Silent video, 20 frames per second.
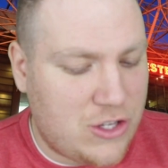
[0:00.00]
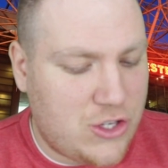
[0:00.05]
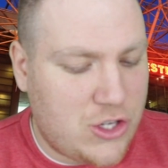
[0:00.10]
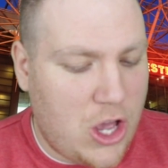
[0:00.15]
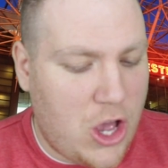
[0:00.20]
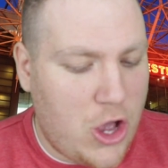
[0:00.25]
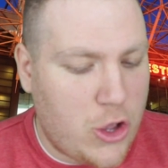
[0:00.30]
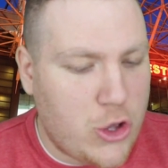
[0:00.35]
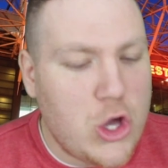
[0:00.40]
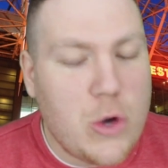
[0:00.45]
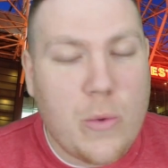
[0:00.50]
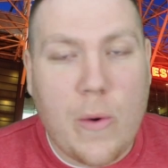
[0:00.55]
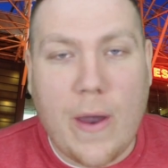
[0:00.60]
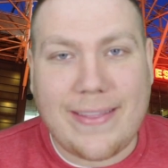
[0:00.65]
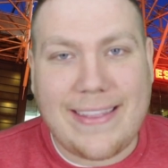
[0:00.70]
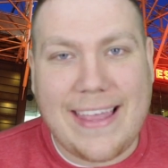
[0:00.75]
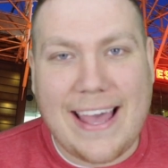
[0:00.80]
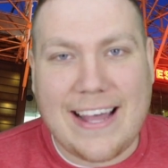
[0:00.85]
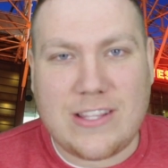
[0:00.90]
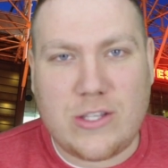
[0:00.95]
So you
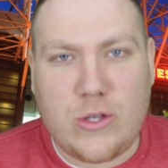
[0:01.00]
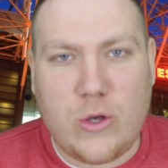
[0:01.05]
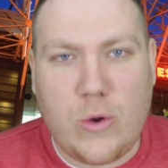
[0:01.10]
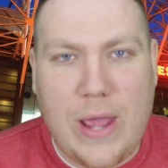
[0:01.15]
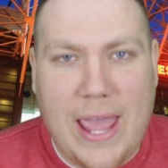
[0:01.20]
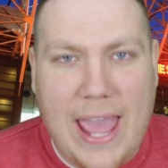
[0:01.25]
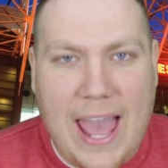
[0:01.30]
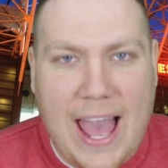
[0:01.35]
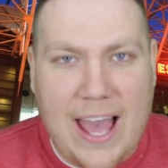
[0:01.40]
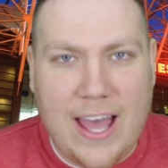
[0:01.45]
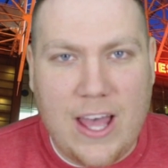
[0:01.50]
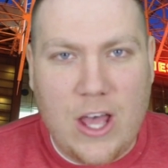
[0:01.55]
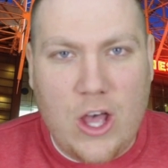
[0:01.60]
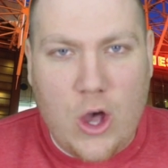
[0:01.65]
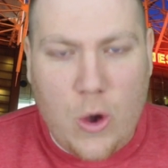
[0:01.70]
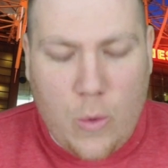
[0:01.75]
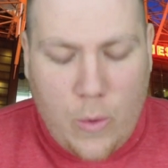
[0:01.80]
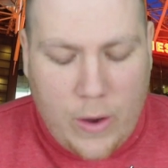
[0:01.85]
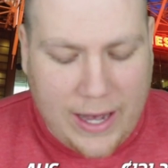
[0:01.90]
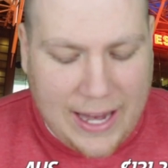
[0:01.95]
worked out to the,
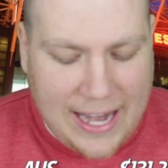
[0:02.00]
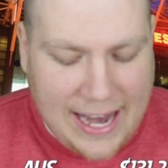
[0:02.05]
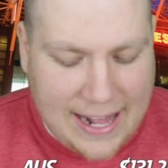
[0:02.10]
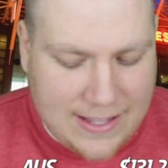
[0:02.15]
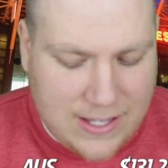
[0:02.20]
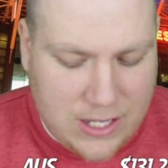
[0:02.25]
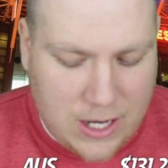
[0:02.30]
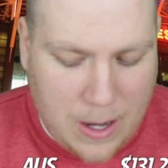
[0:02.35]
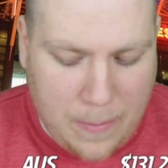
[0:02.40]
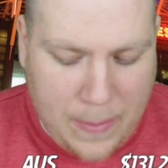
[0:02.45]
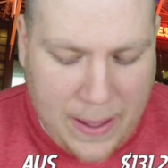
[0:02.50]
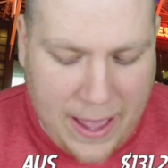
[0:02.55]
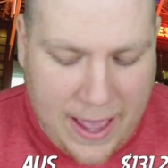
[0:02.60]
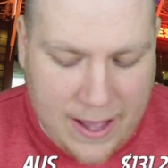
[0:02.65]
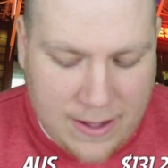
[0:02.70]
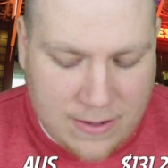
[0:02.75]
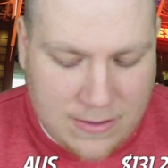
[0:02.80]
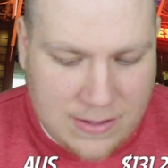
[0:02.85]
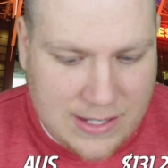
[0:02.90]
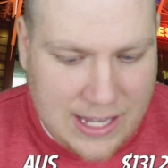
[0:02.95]
work it out to the
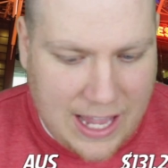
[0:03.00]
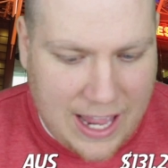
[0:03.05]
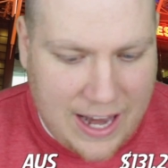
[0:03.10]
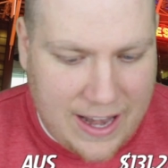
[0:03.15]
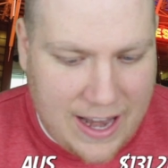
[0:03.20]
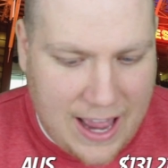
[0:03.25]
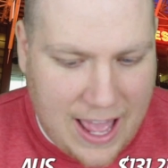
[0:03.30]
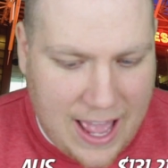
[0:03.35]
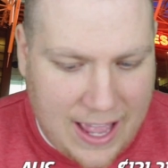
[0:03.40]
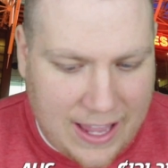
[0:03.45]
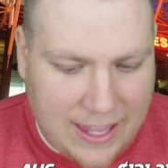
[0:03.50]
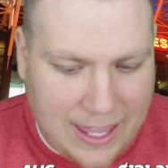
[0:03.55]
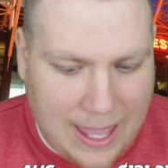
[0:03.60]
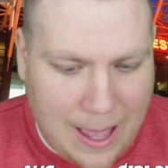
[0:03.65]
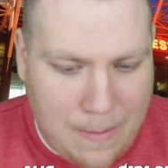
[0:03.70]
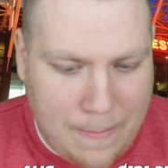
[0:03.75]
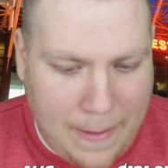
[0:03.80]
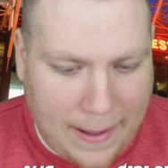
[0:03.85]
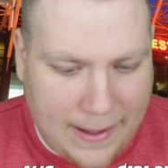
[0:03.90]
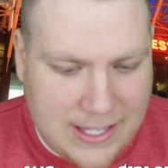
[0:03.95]
pounds and
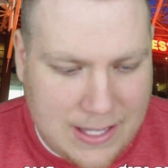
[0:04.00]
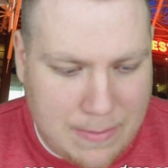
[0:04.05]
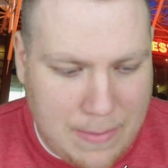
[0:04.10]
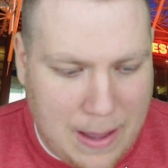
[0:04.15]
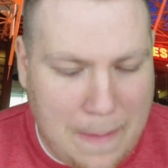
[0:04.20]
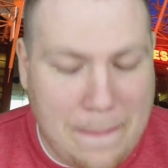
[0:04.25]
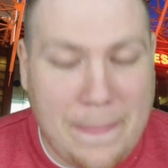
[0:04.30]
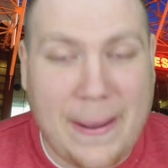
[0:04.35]
get it back to me.